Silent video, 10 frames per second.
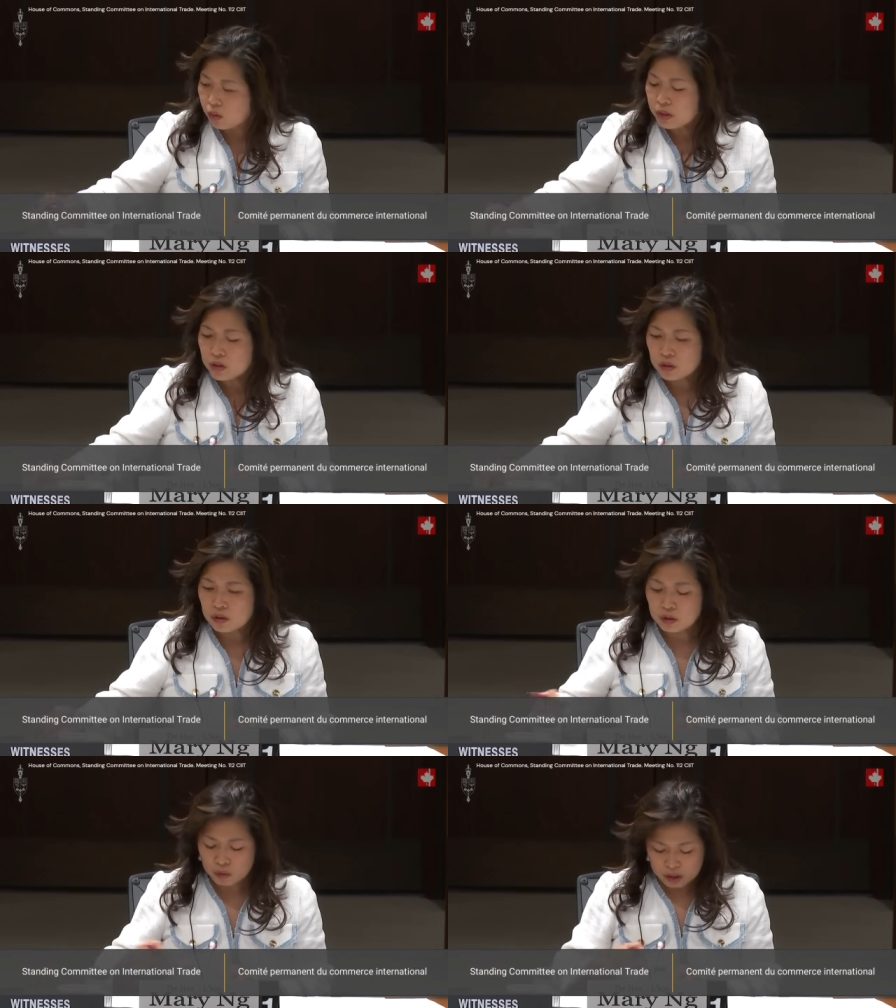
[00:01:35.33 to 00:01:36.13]
Let me
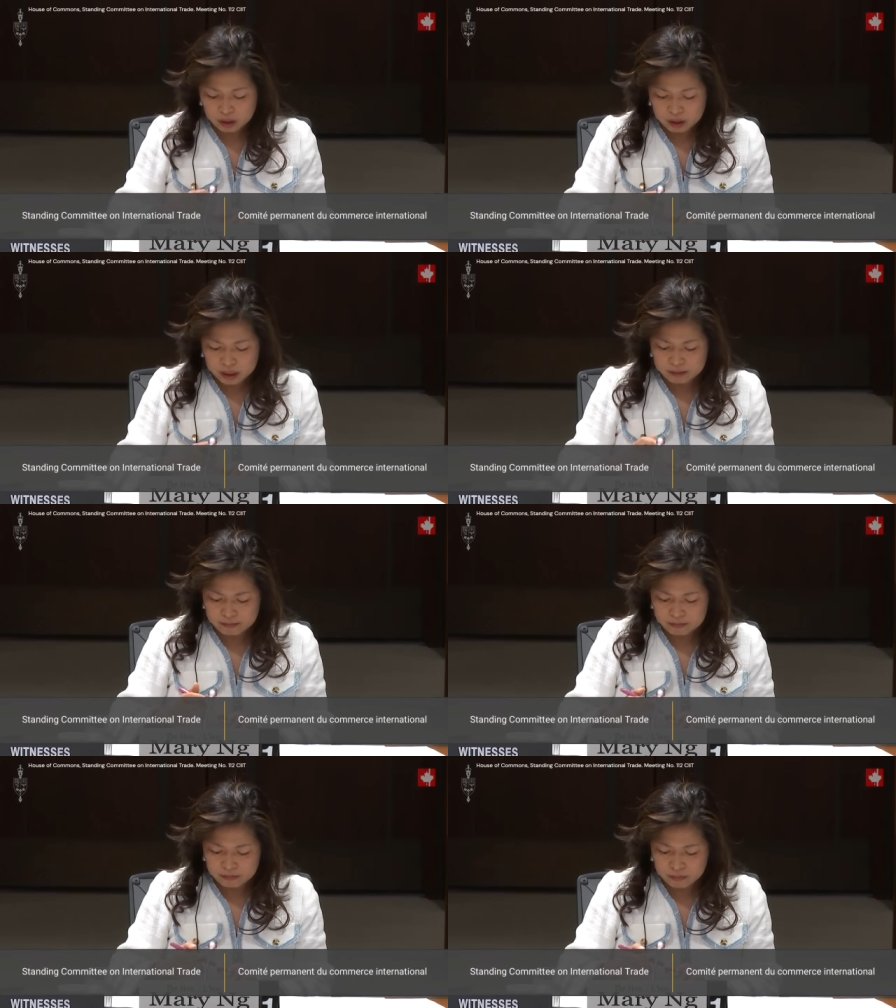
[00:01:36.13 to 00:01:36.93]
start with
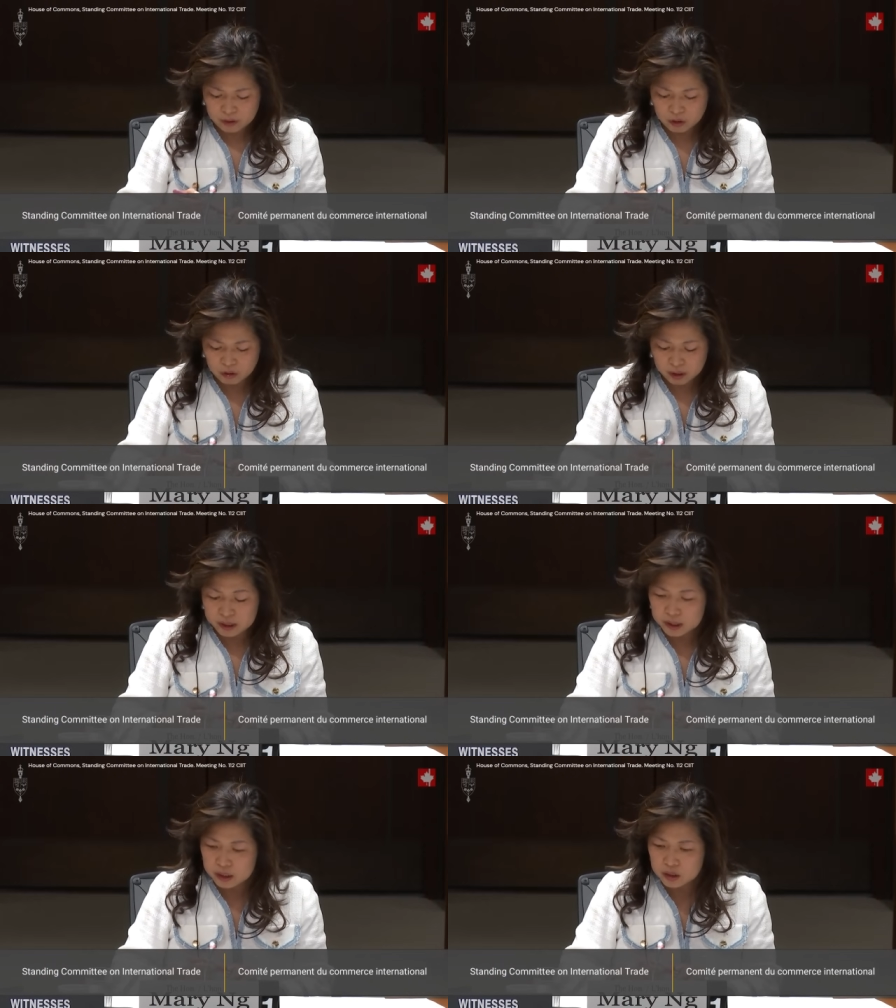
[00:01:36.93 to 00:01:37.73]
um, your
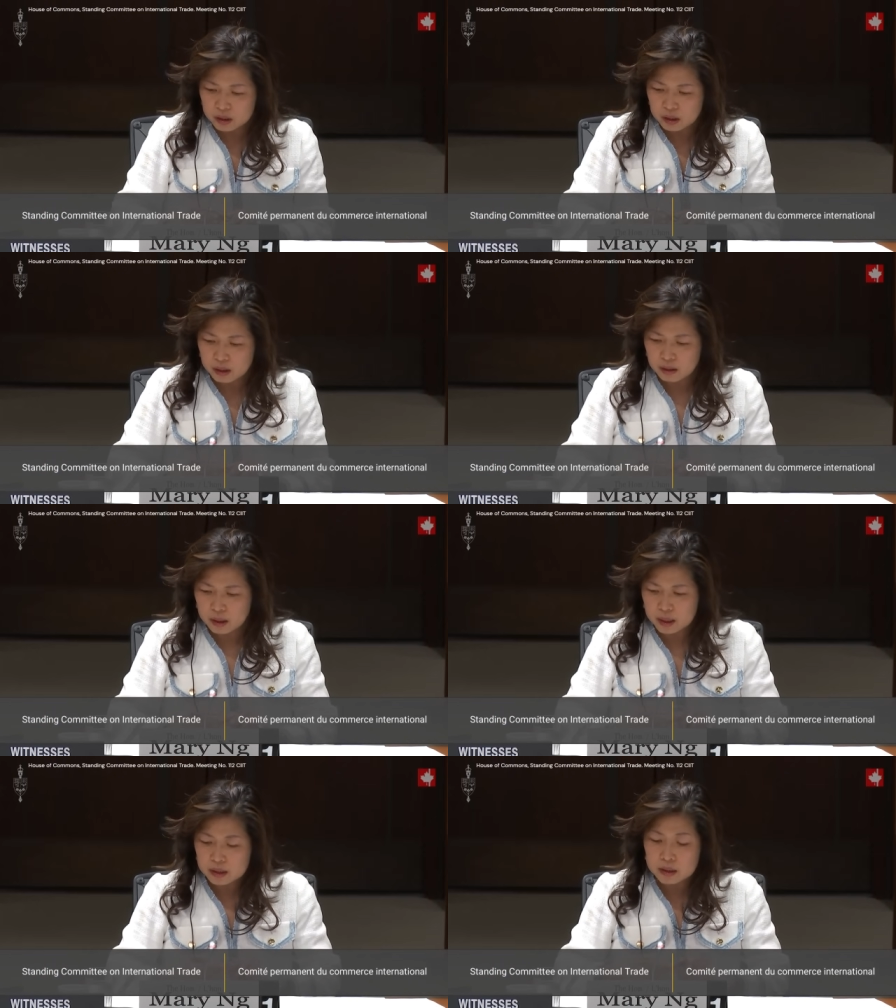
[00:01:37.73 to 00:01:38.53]
contention
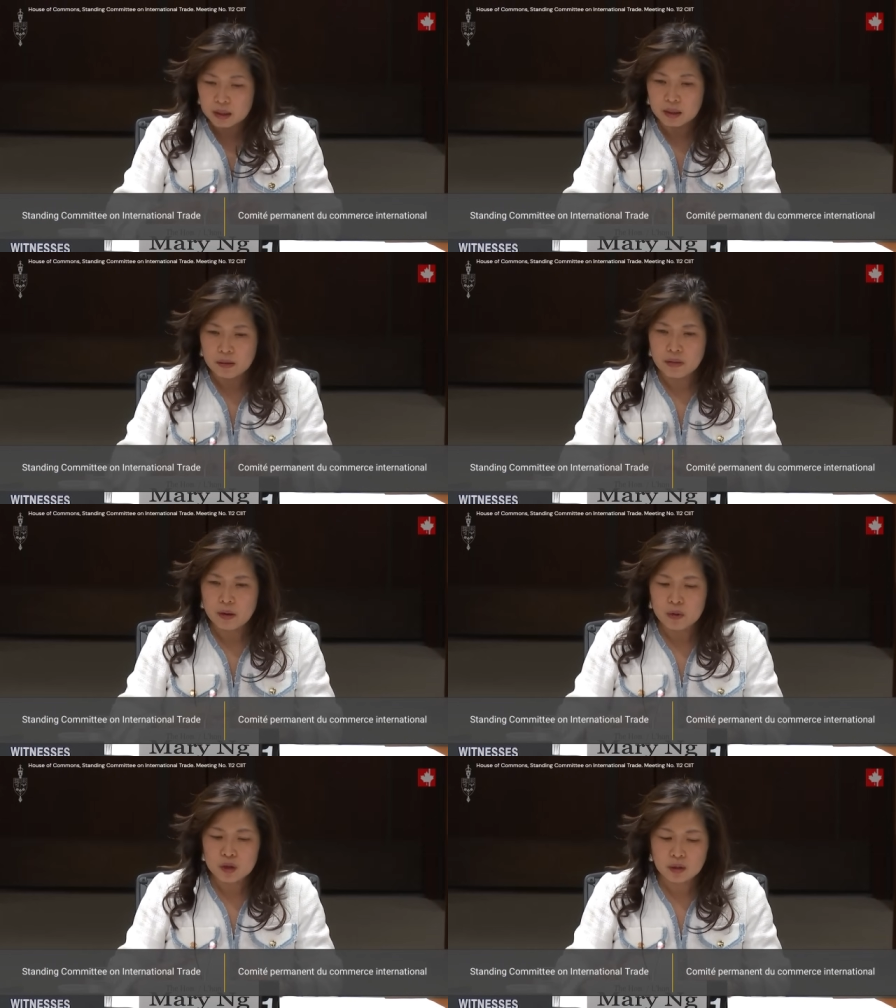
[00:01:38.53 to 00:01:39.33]
that, uh,
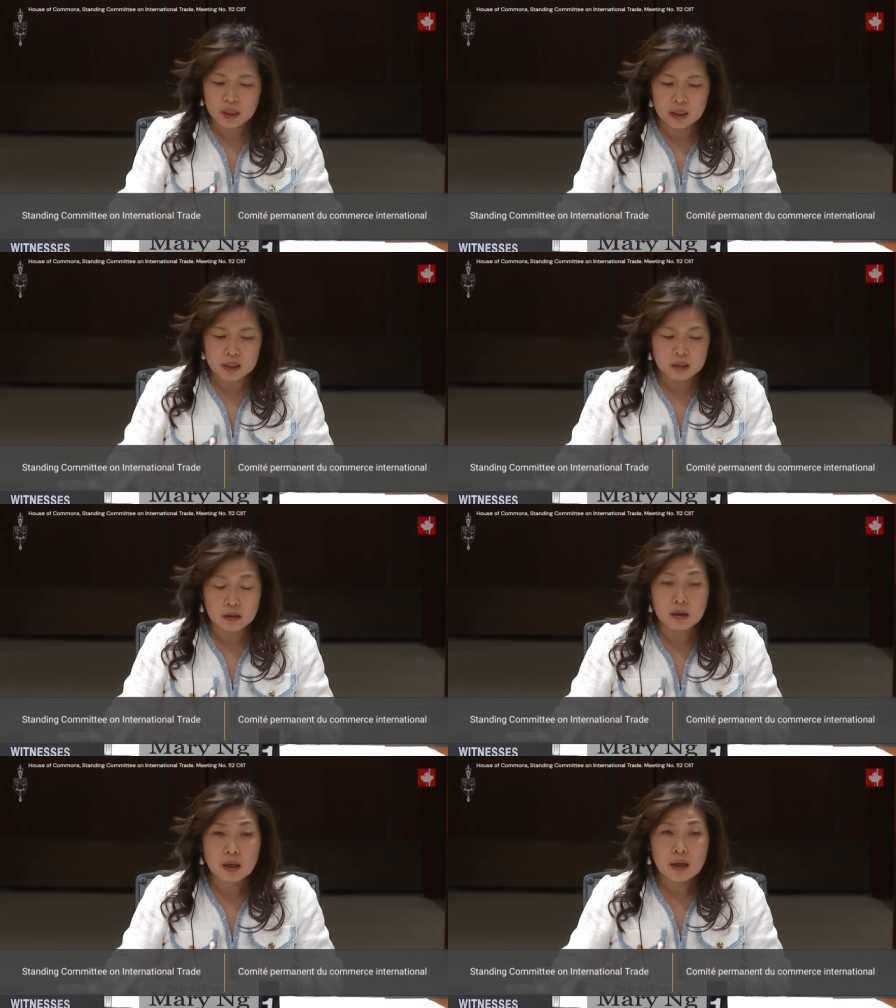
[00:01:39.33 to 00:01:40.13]
that we took any
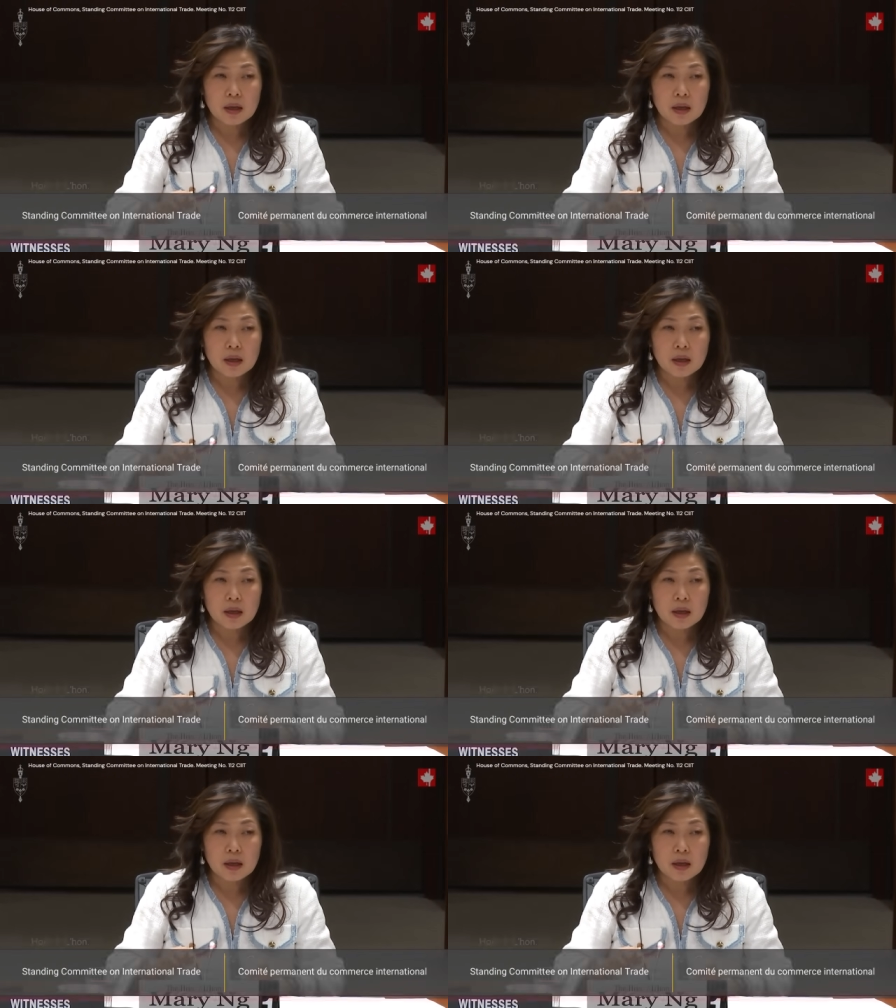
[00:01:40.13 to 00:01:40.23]
deal.